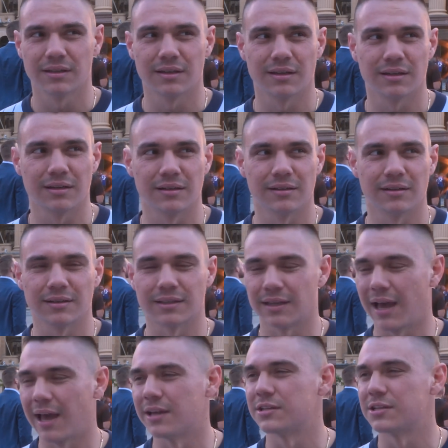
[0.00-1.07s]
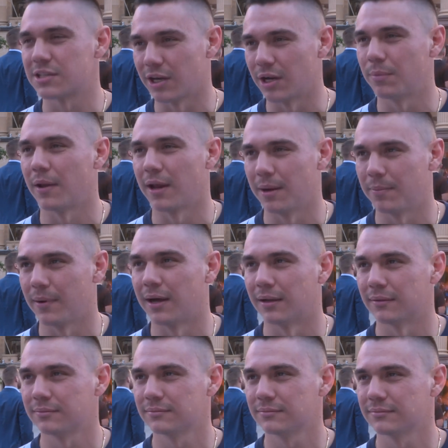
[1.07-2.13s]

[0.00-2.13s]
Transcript: I think age is going to play a part.